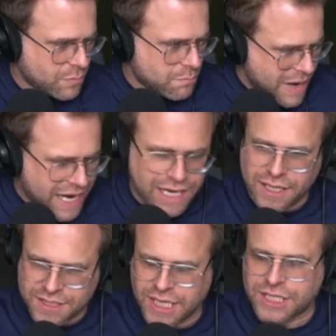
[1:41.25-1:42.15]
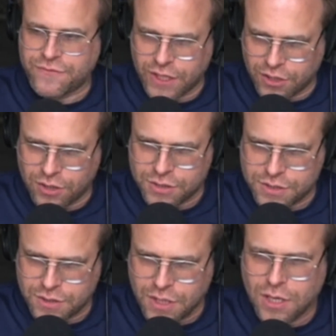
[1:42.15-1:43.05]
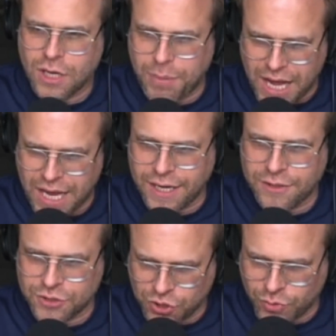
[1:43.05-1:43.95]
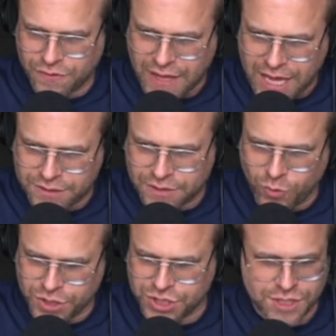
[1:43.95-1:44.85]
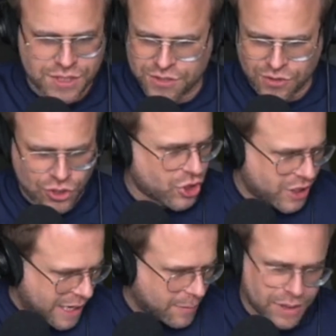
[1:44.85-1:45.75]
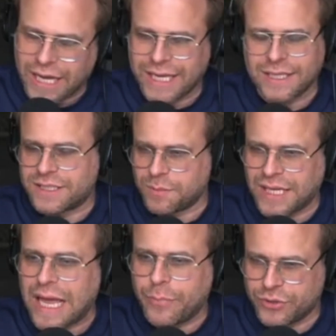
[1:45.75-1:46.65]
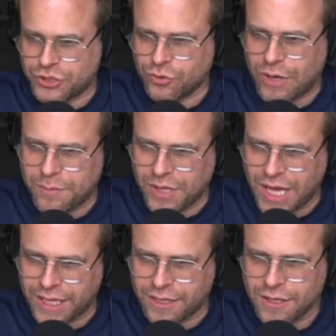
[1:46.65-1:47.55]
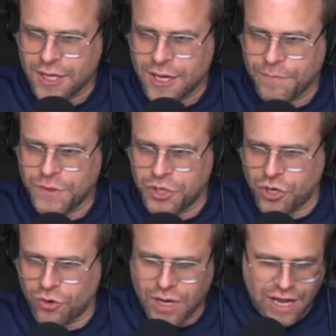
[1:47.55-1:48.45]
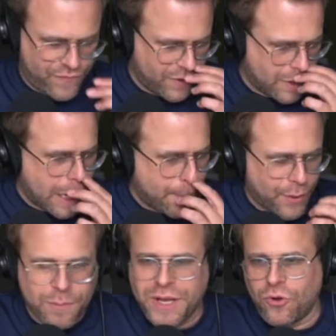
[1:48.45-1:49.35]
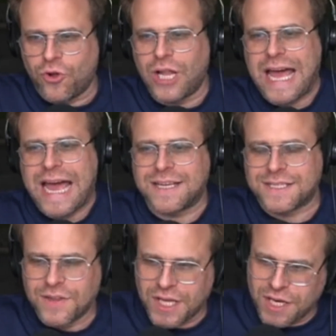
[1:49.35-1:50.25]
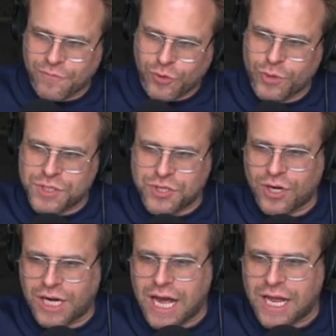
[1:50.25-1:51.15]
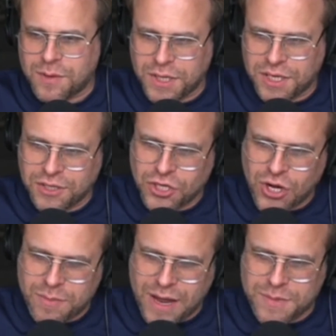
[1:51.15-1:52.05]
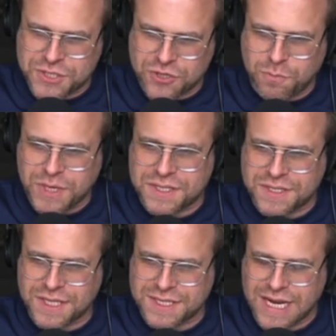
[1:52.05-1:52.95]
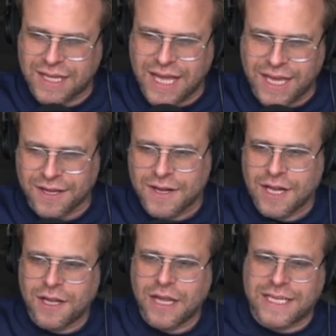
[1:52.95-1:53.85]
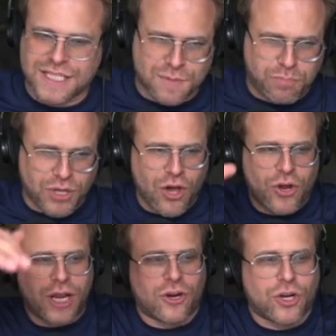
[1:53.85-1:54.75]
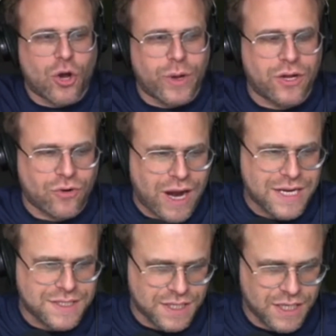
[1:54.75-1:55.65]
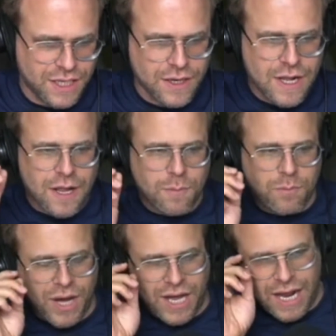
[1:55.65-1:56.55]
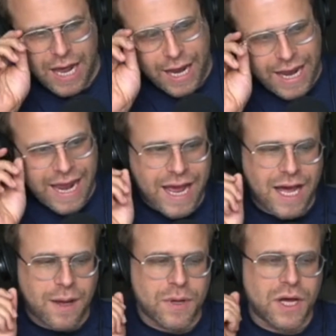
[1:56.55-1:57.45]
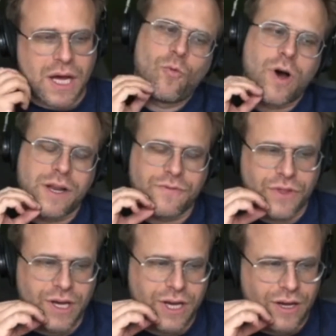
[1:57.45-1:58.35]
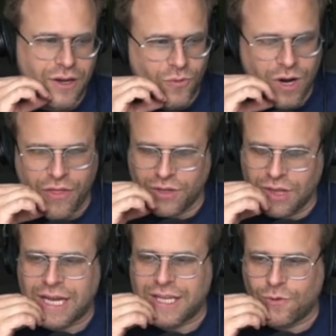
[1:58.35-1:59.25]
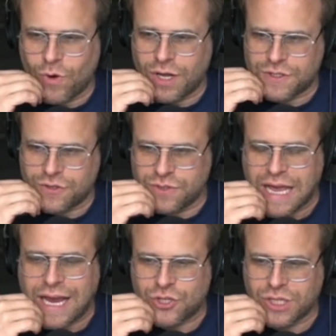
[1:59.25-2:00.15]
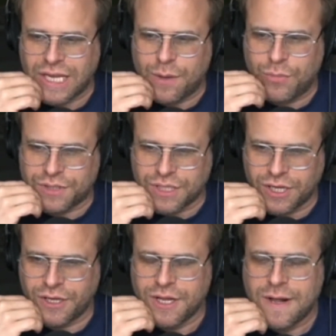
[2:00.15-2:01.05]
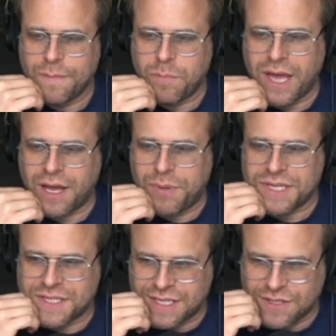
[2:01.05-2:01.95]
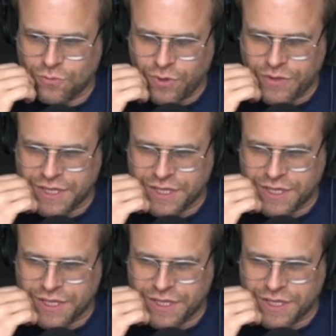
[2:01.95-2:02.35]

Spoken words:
making 6 figures by doing that, which is good. And I'm lucky to be able to. I'm like, I feel upper middle class in the influencer economy. I'm not Mr. Beast. It's not like exploding or going crazy, but I am one of the lucky ones who's actually able to make a business with